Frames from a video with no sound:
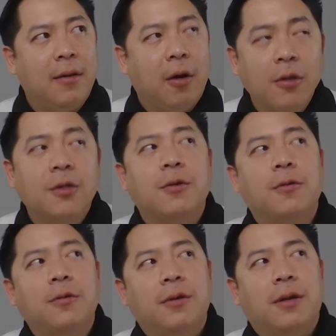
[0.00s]

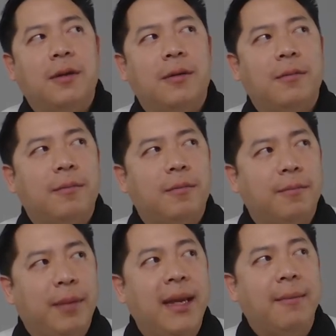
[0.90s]
also,
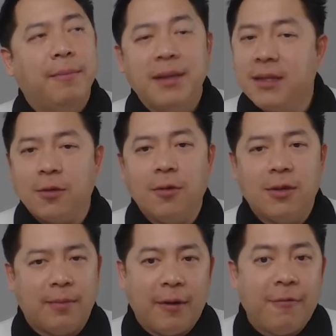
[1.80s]
being a business
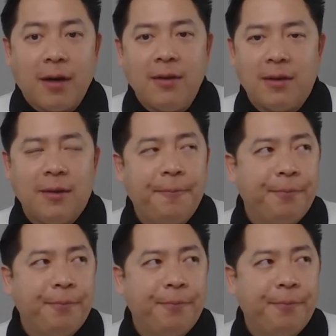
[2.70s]
owner, my father,